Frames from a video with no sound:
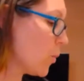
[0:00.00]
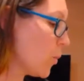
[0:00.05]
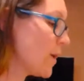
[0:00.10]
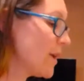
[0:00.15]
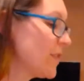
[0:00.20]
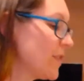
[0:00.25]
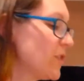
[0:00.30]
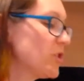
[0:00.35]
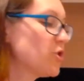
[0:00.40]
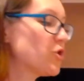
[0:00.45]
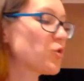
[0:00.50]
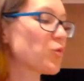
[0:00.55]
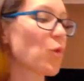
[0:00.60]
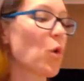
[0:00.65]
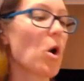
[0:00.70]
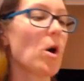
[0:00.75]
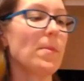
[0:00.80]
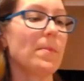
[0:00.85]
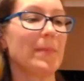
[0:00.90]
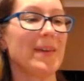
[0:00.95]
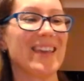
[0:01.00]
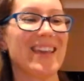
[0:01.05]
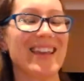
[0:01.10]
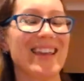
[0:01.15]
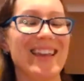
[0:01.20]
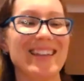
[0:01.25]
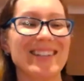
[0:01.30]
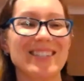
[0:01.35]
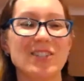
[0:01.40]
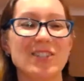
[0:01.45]
With the drop,
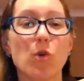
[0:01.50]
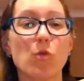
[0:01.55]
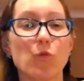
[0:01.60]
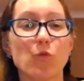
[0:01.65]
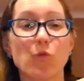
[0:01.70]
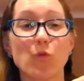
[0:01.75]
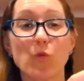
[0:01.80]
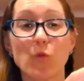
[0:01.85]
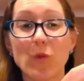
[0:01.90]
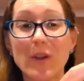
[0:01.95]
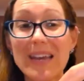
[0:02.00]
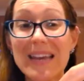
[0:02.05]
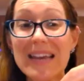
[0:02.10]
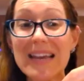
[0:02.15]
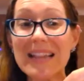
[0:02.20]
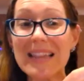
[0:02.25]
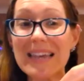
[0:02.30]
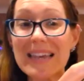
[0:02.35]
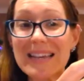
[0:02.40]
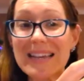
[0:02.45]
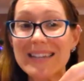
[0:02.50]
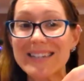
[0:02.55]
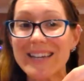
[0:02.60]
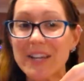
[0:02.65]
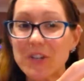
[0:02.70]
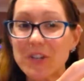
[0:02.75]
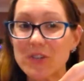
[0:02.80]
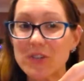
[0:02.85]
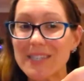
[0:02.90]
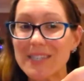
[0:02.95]
it's not really going to
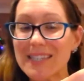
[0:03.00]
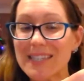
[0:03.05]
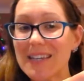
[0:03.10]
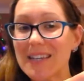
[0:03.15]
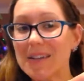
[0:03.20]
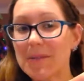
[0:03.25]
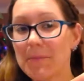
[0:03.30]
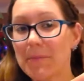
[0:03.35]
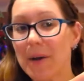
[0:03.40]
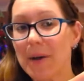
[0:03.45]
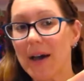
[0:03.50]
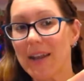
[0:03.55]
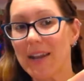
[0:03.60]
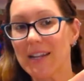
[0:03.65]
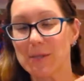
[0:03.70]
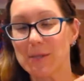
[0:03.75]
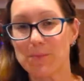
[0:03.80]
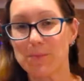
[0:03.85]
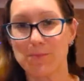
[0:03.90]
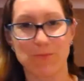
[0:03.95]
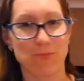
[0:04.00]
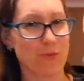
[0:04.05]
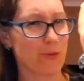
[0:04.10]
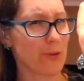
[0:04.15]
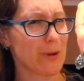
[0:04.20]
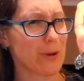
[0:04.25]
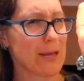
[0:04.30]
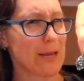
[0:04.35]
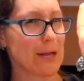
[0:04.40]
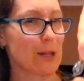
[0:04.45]
touch your skin, but it's
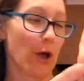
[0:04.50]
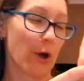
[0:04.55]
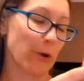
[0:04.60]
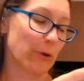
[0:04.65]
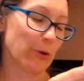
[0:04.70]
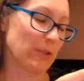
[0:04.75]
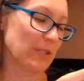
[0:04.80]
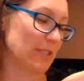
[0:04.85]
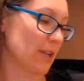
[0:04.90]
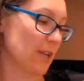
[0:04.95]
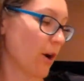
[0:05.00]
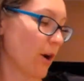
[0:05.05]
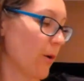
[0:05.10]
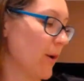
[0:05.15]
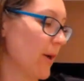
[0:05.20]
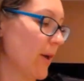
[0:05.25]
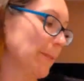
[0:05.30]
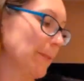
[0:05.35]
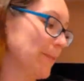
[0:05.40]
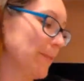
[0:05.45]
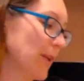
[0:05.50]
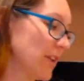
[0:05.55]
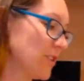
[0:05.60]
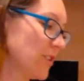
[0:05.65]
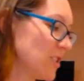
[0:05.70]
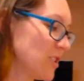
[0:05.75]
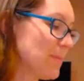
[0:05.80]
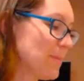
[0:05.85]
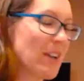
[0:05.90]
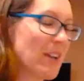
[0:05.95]
pretty close. So
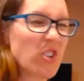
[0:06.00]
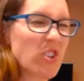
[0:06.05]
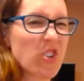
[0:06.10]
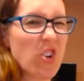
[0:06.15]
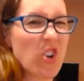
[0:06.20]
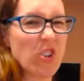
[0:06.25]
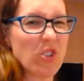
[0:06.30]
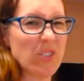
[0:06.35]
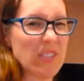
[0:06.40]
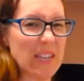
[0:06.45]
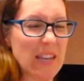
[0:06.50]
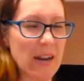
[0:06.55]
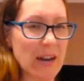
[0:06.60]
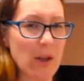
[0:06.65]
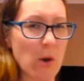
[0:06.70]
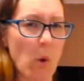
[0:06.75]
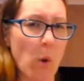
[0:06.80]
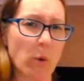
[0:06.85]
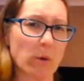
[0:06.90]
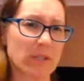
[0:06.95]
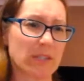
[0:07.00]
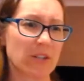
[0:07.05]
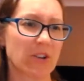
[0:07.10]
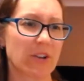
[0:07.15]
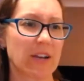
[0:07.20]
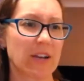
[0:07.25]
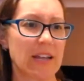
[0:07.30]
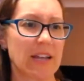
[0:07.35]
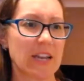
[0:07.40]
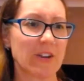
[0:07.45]
just make sure you're not using any oils that
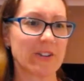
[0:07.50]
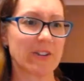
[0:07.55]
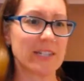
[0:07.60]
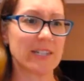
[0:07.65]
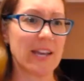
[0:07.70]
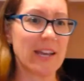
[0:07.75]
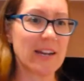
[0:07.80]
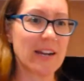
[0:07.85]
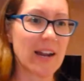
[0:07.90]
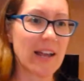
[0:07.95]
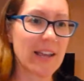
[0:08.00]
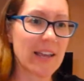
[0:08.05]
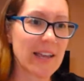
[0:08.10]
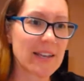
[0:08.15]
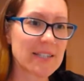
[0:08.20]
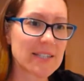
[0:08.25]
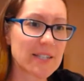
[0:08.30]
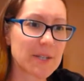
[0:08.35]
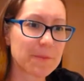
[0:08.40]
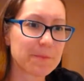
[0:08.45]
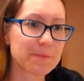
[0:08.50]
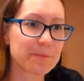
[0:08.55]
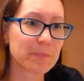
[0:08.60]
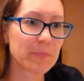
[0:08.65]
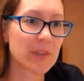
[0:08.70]
are going to irritate it, I guess.